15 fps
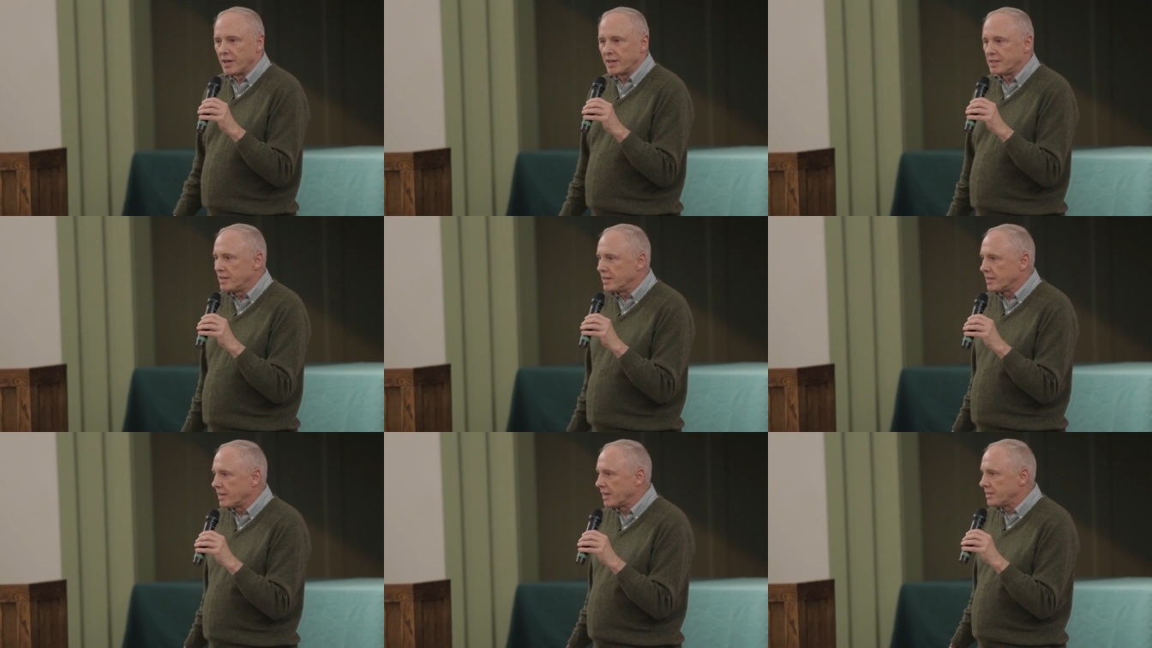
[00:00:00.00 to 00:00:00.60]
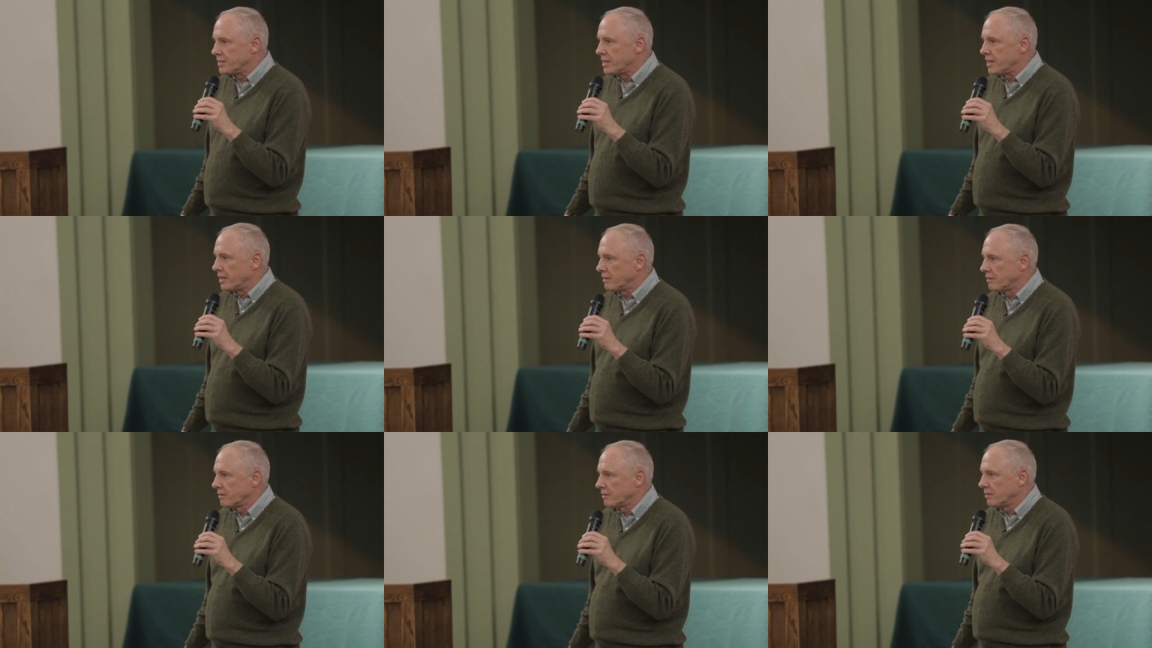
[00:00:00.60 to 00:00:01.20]

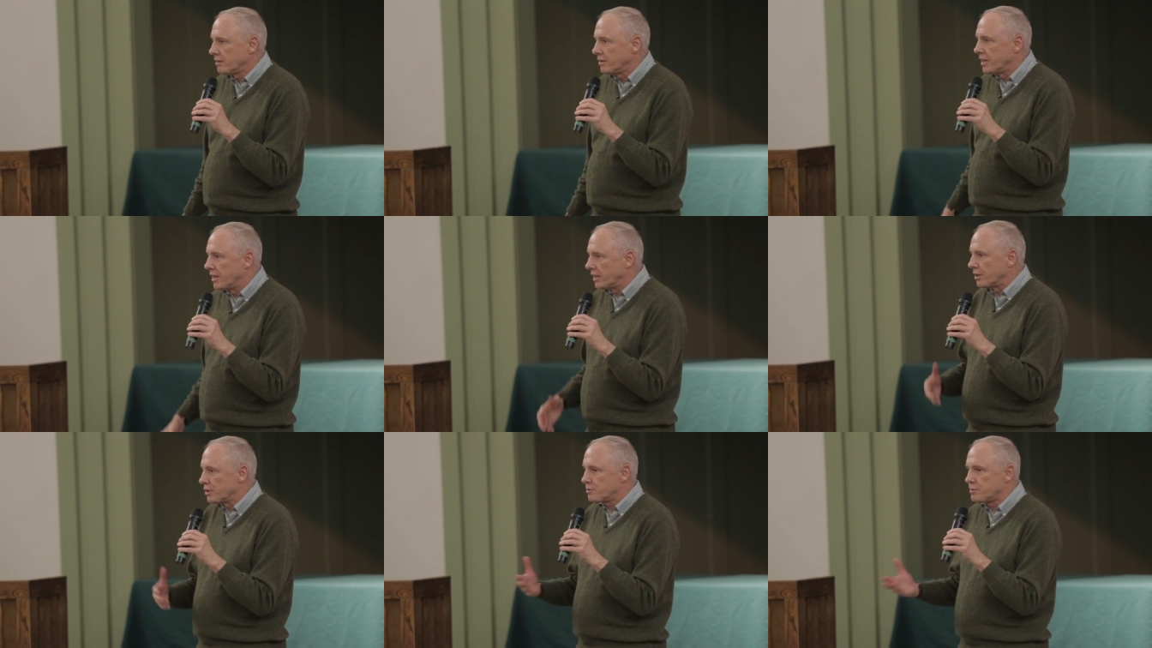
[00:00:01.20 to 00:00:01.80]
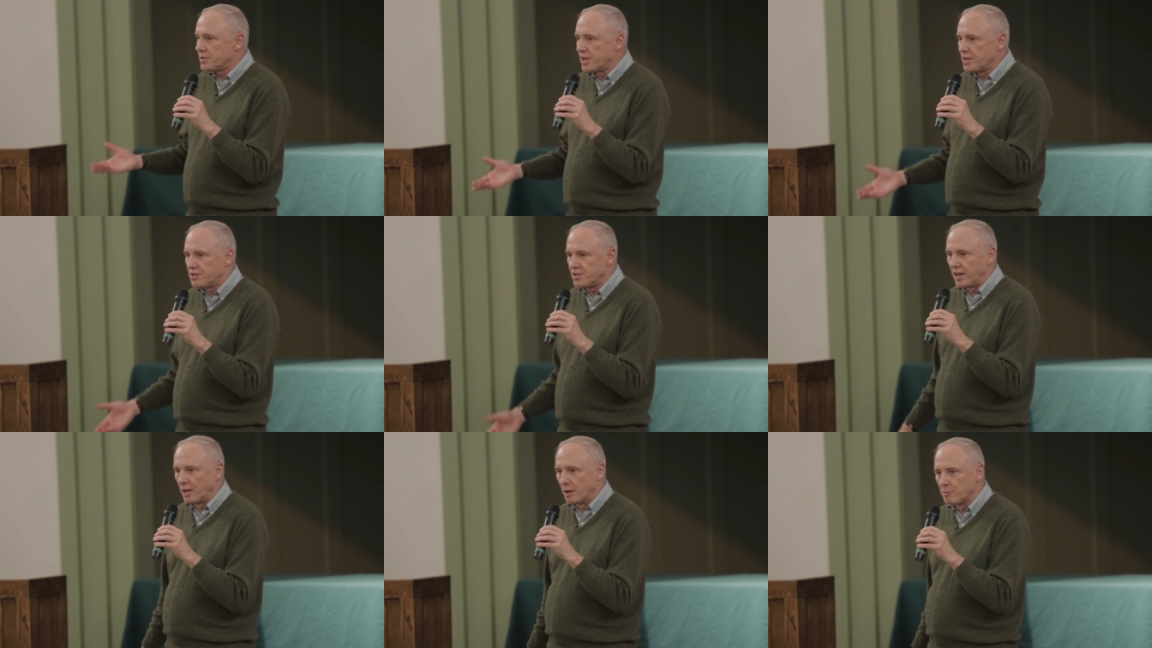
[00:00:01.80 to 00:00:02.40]
1919. In English, we say
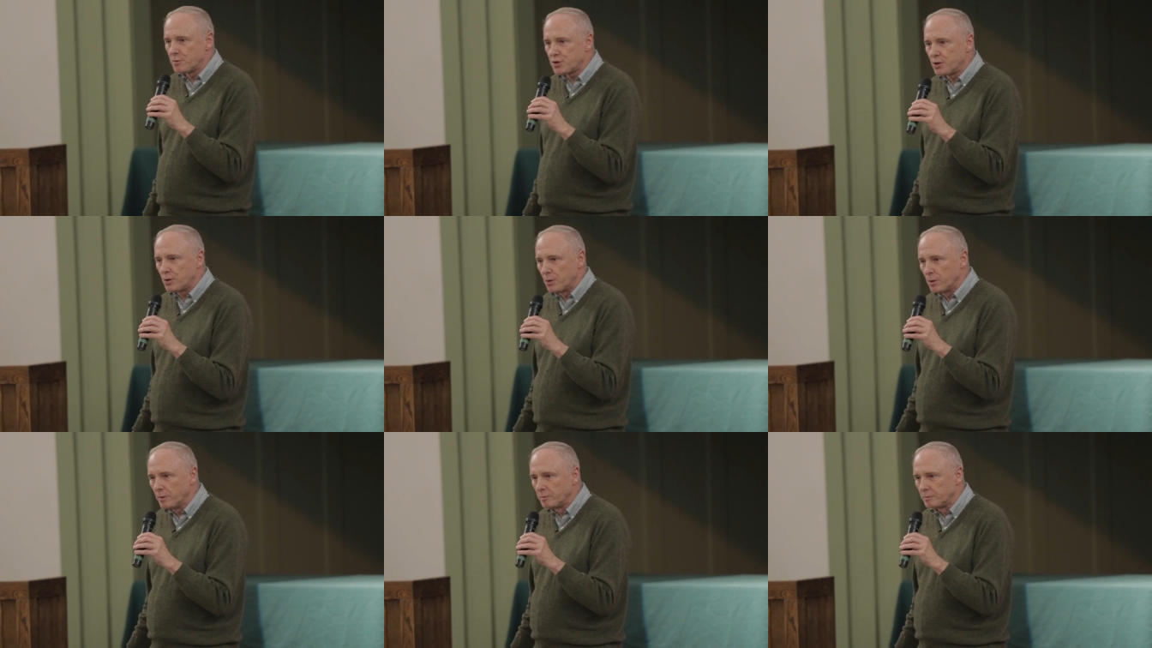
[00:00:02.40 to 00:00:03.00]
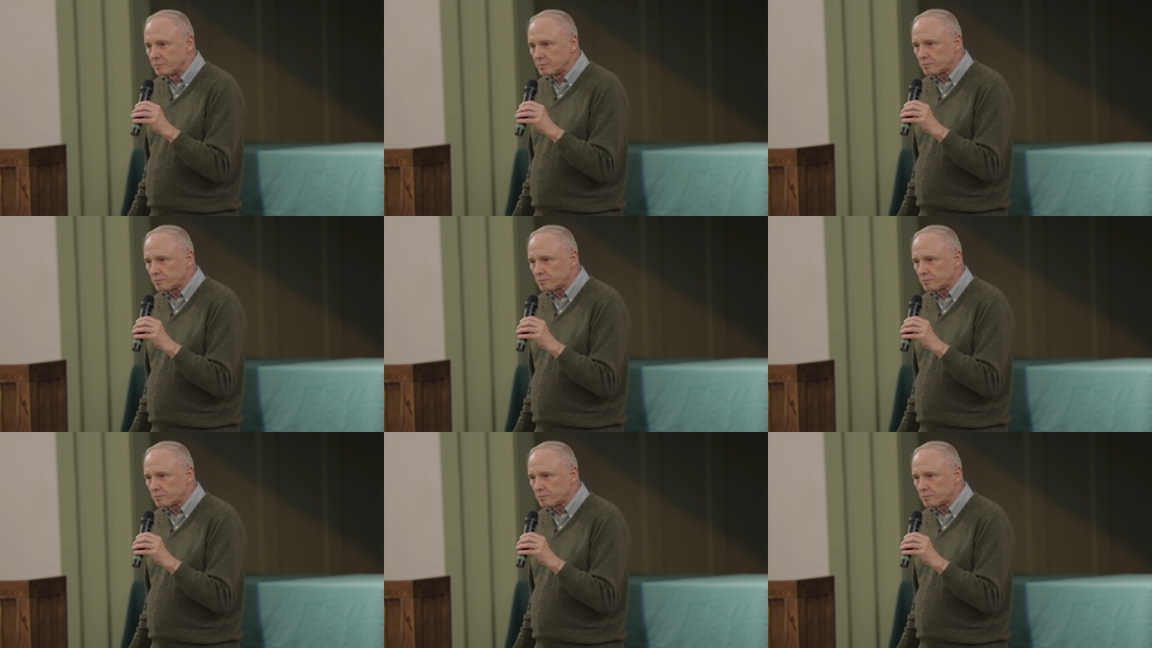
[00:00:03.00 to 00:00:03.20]
Salem School.